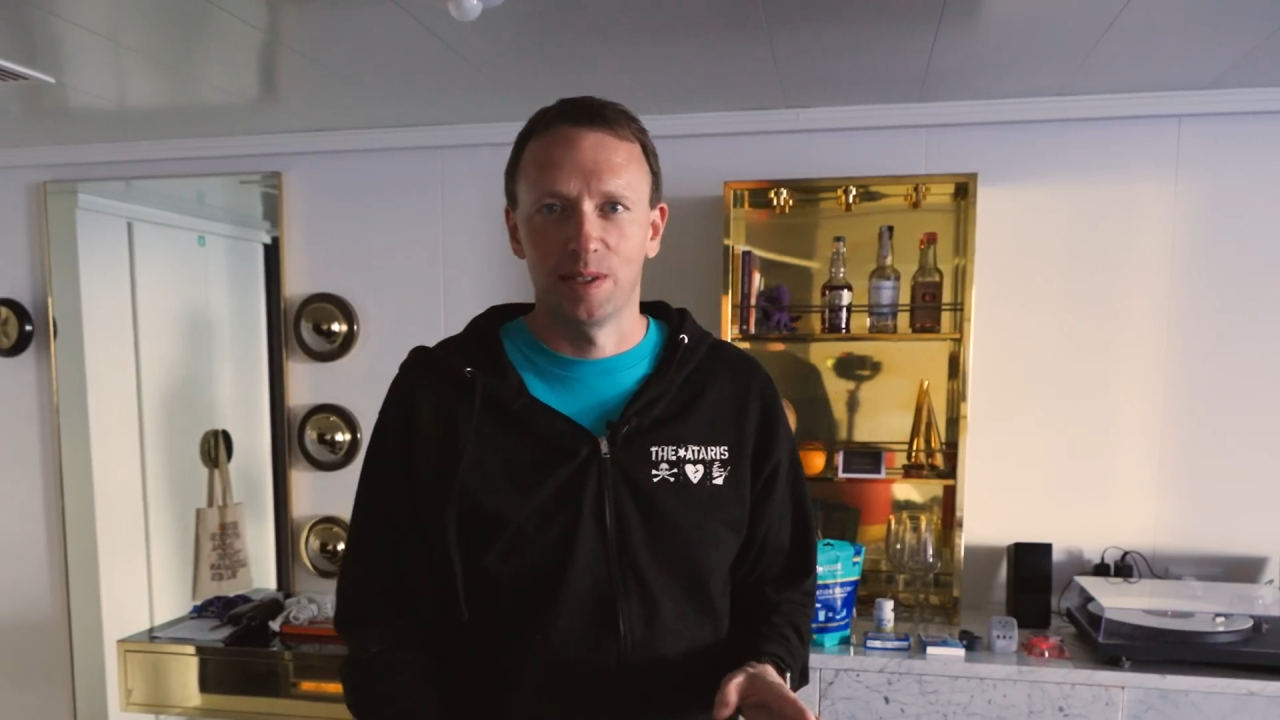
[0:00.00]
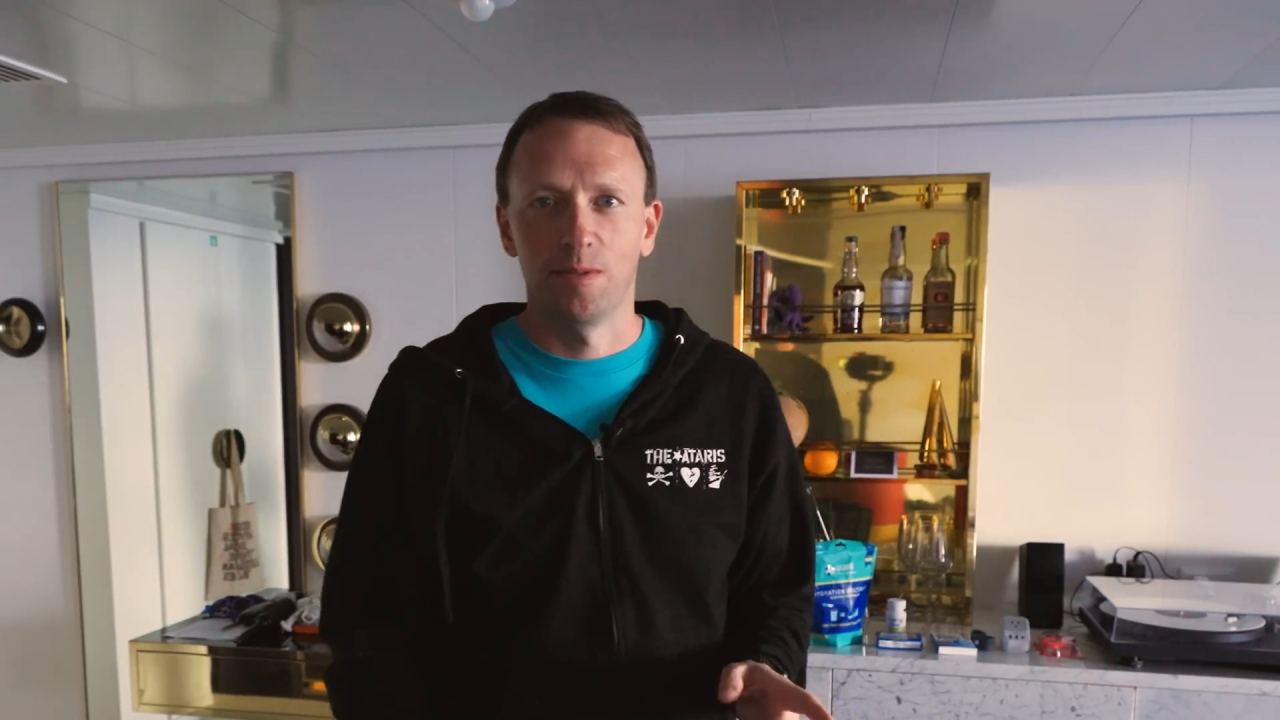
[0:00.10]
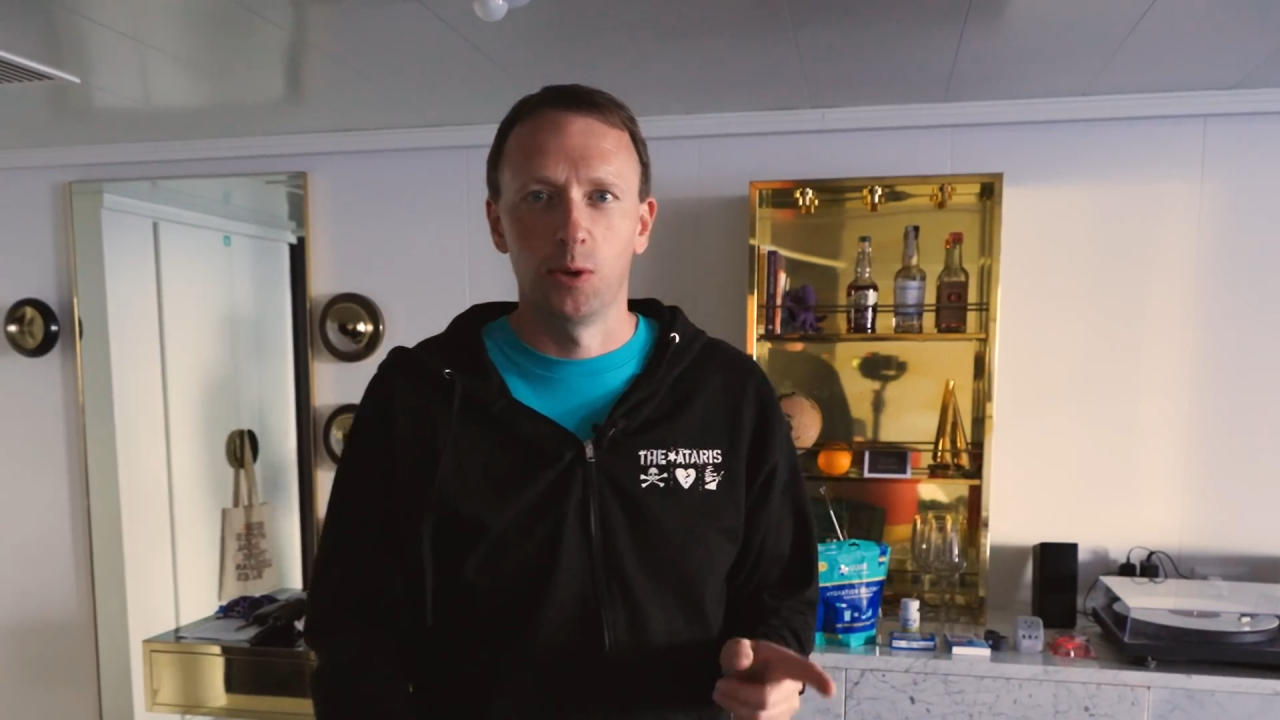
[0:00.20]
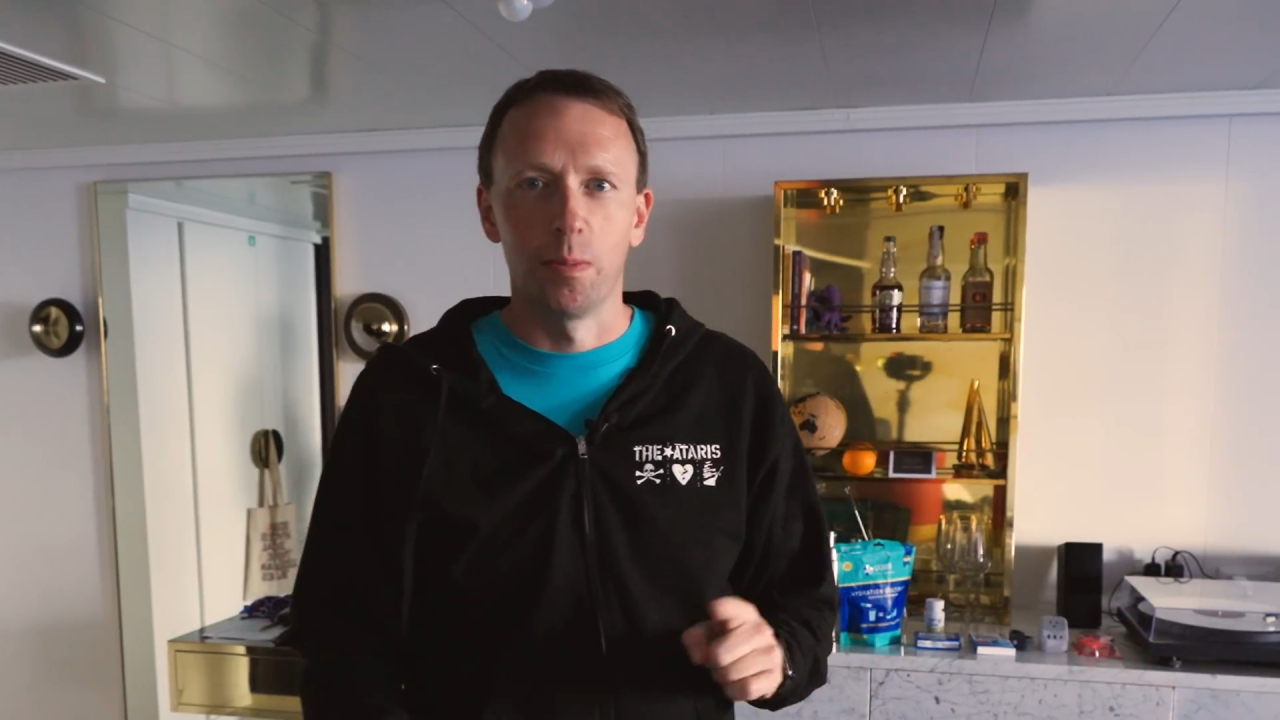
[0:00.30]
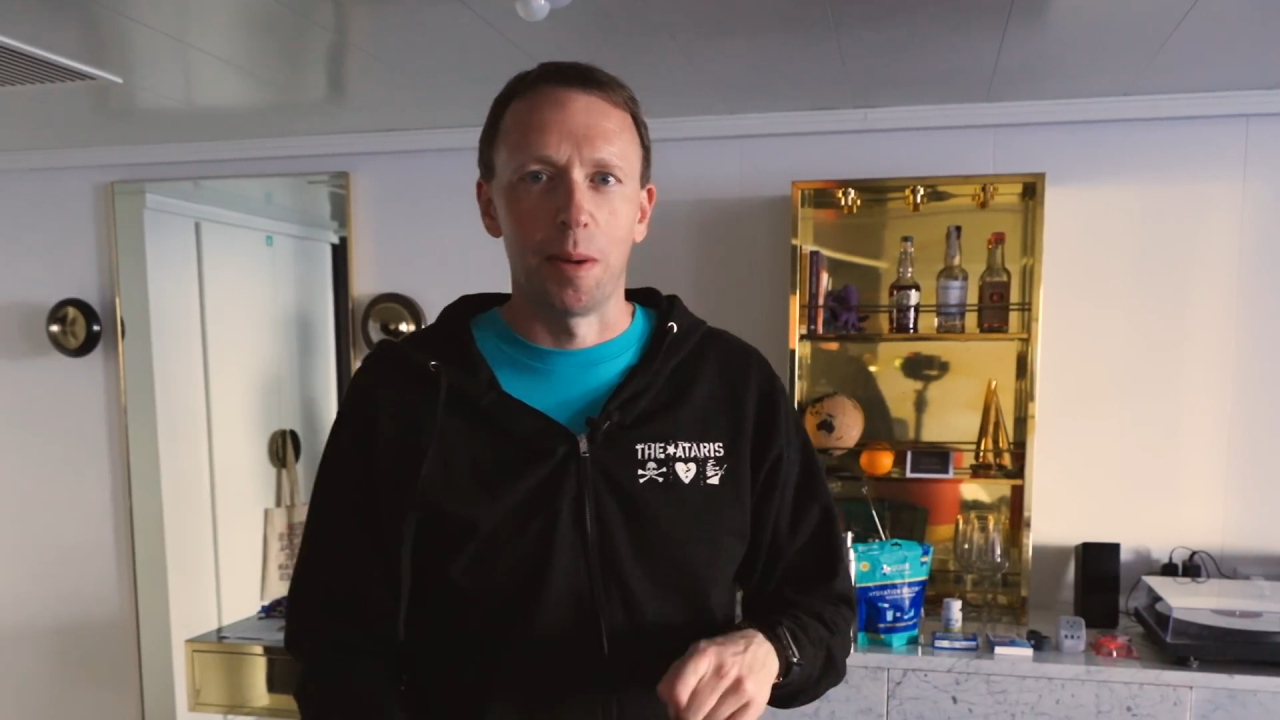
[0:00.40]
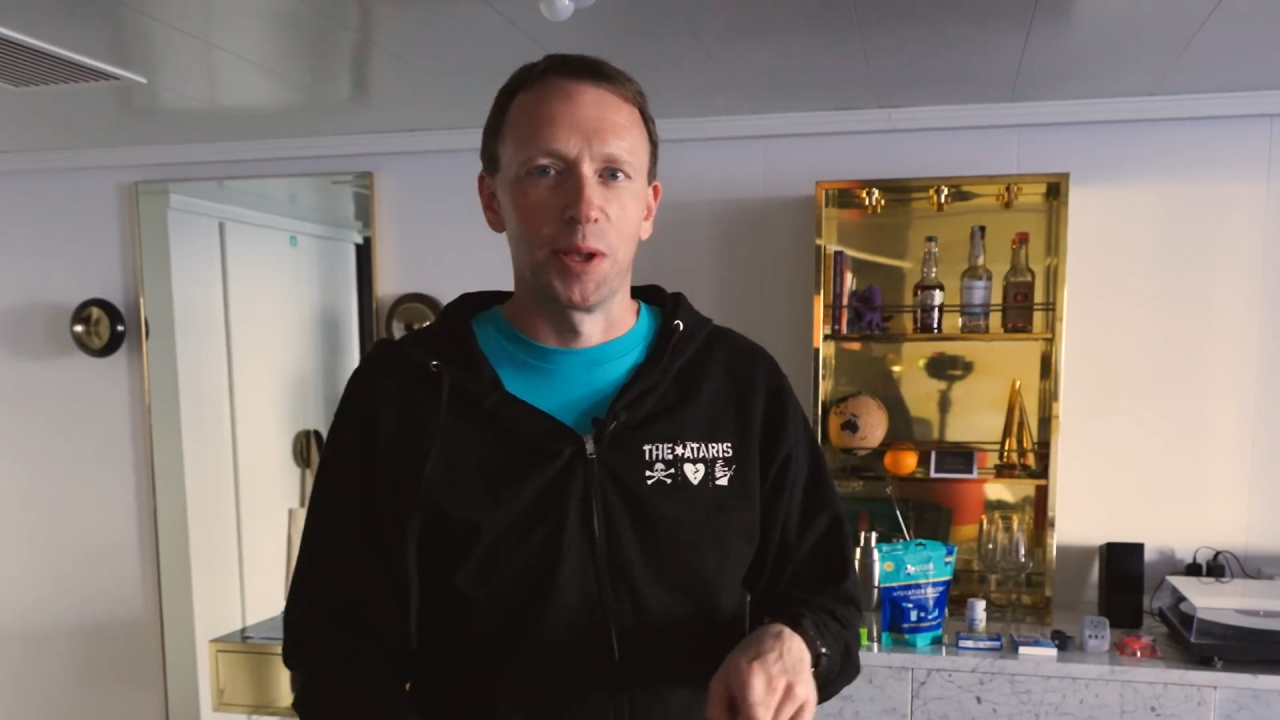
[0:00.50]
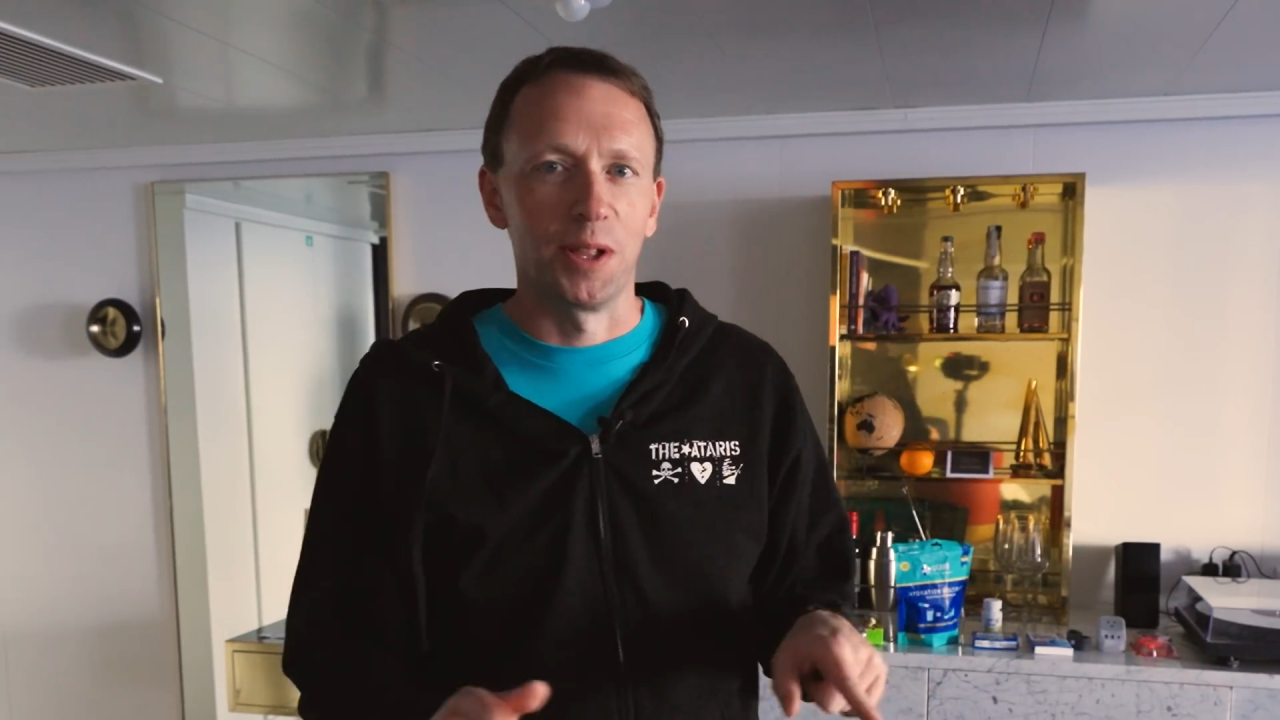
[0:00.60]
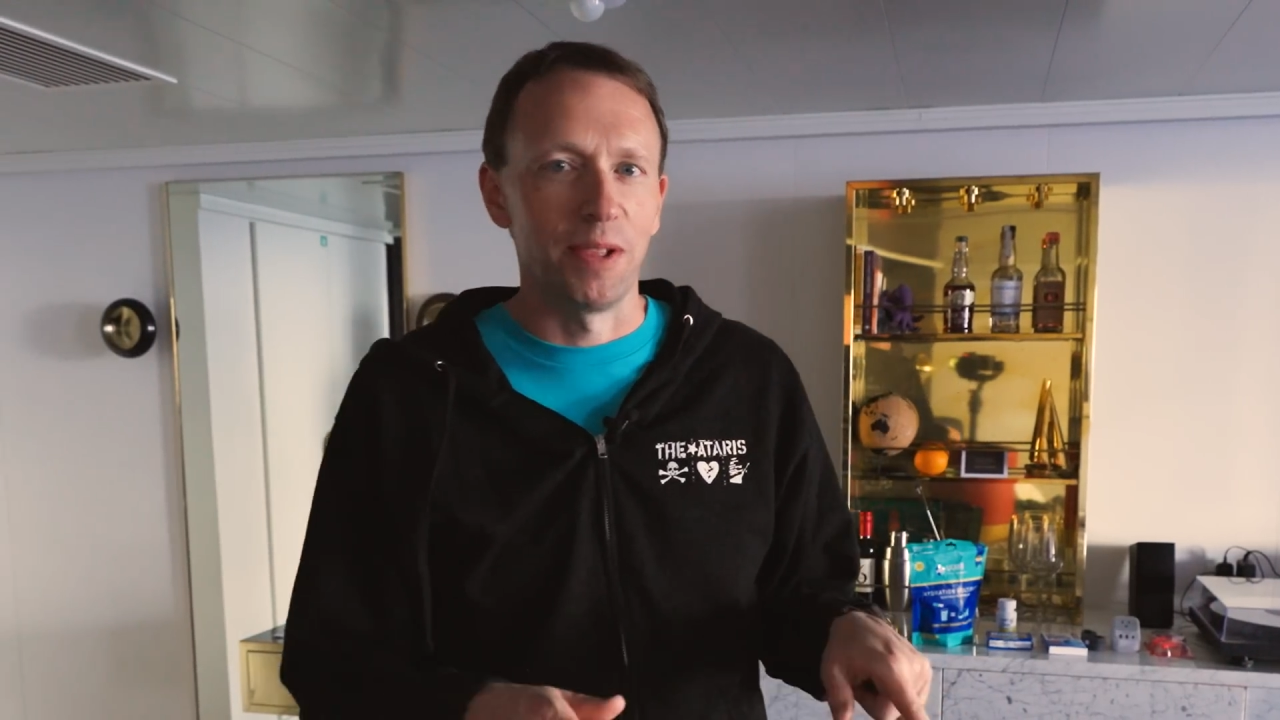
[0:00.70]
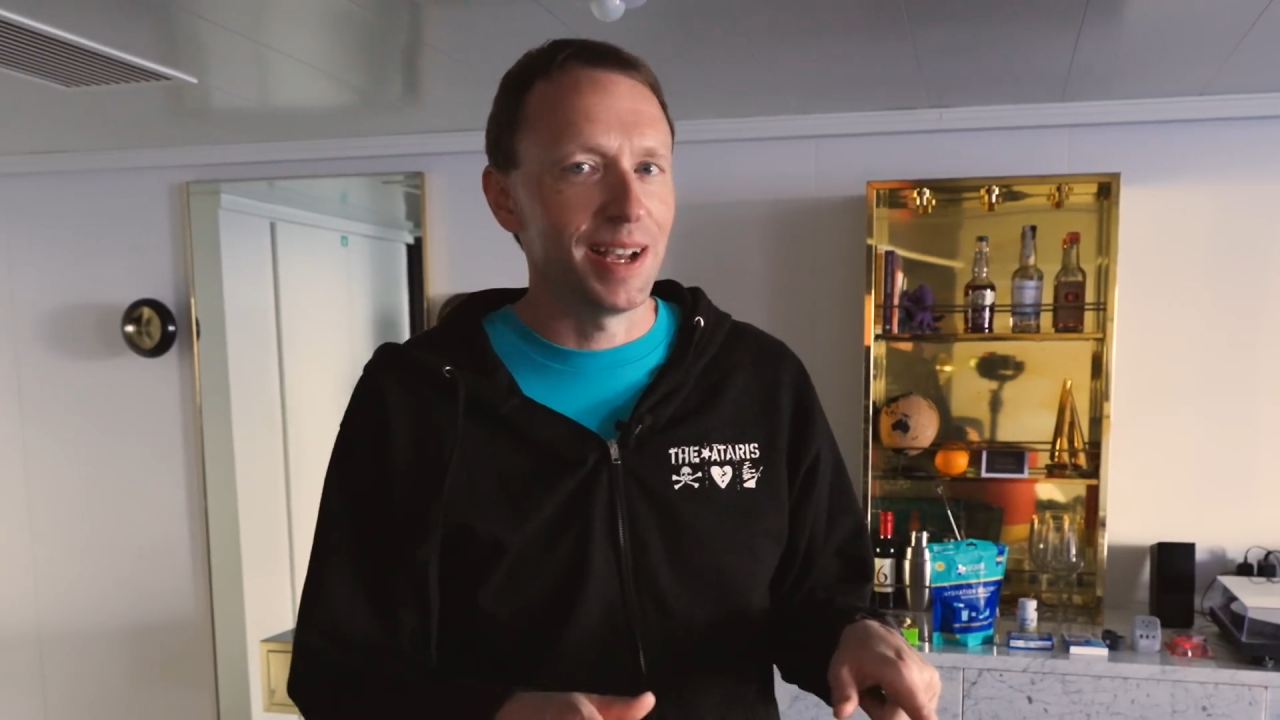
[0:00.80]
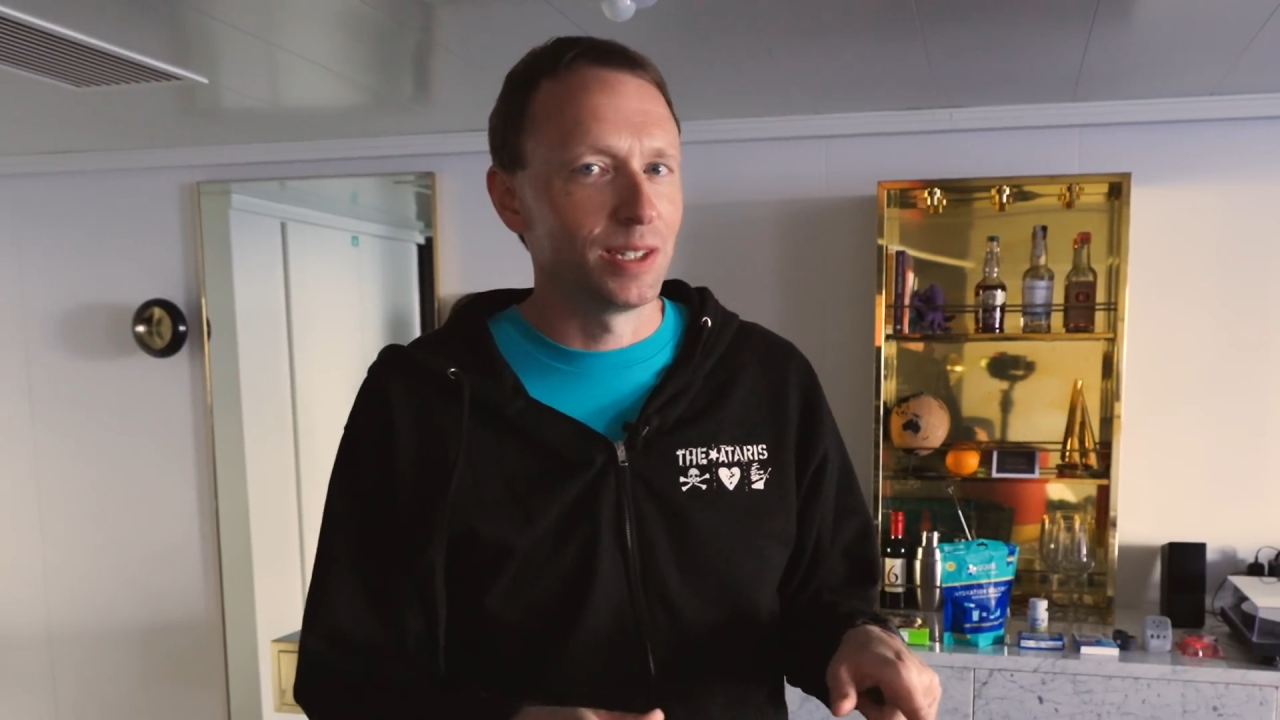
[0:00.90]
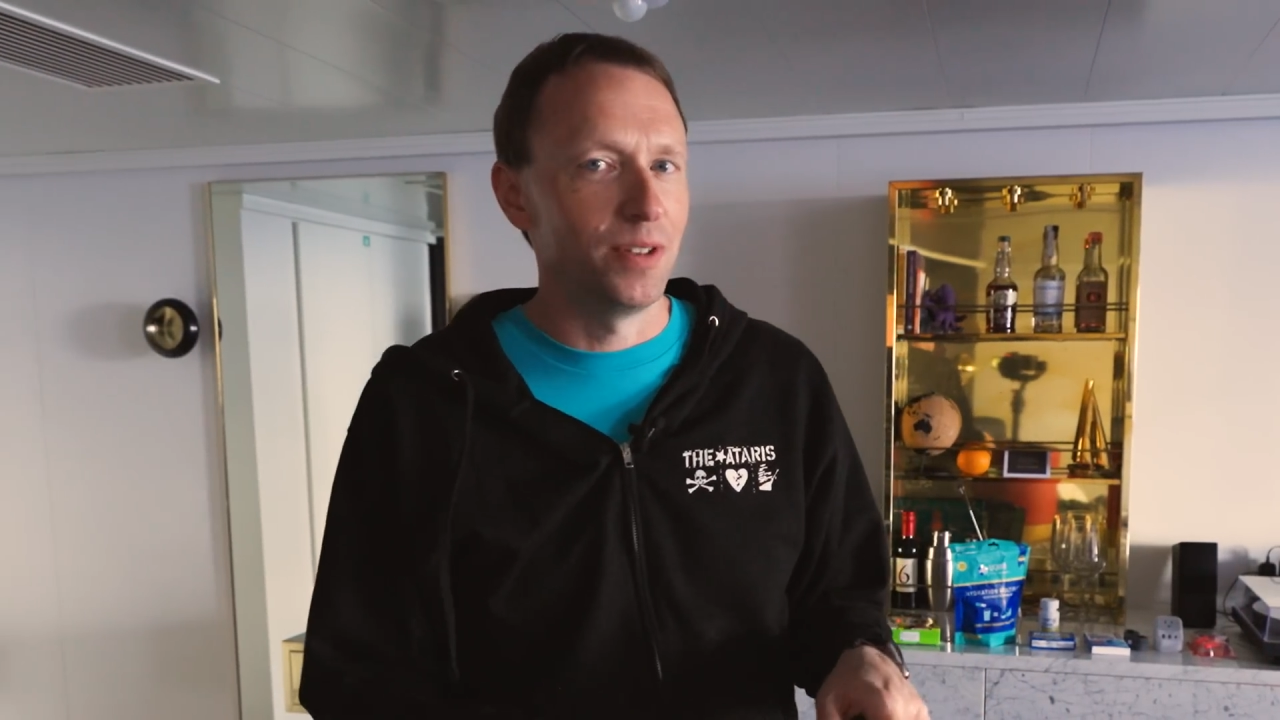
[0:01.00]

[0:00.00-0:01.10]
if you remember the last